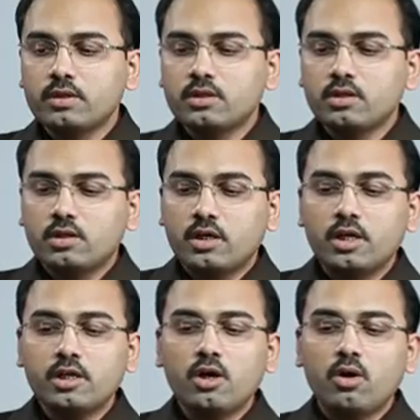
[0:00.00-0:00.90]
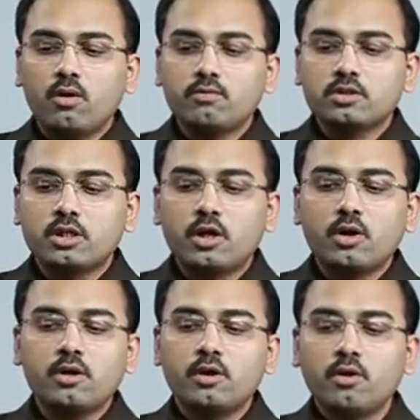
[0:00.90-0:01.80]
with the area of the
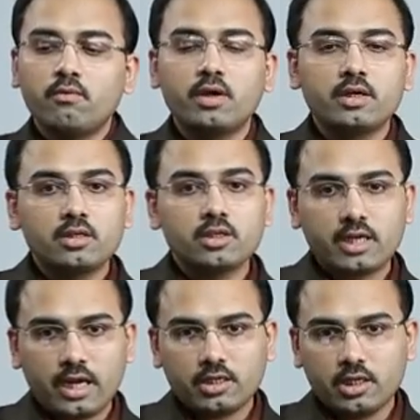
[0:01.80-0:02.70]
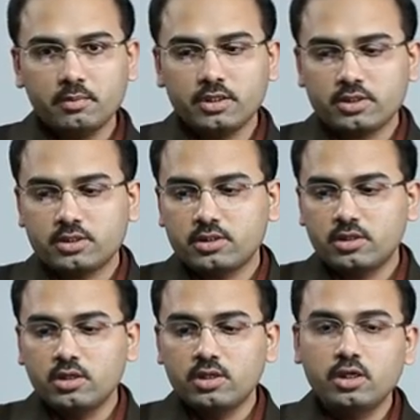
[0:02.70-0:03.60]
thyroid where the tract terminates
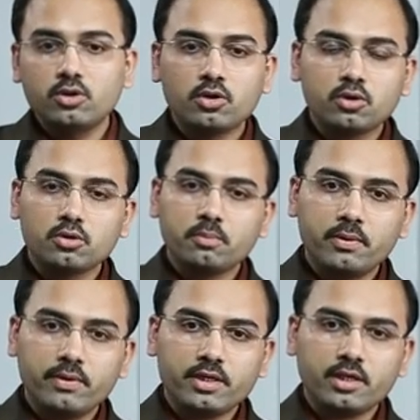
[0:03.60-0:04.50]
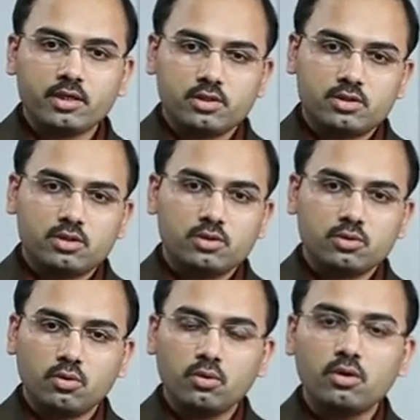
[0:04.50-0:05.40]
in order to prevent recurrence.
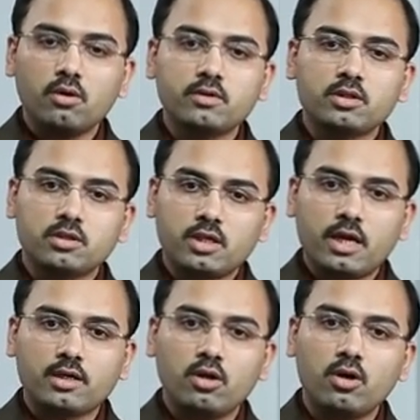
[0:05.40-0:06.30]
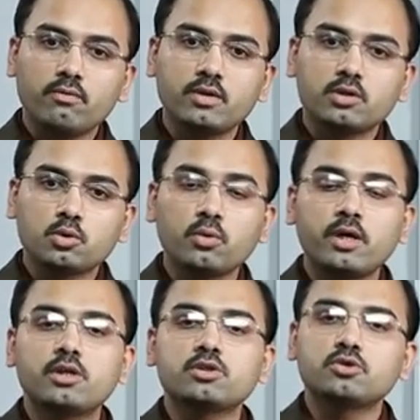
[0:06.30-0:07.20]
So whole of the tract along with 2
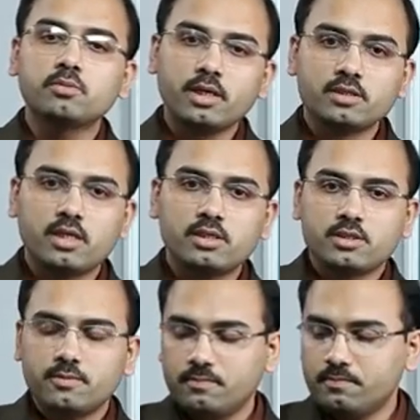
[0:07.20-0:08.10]
ends should be excised.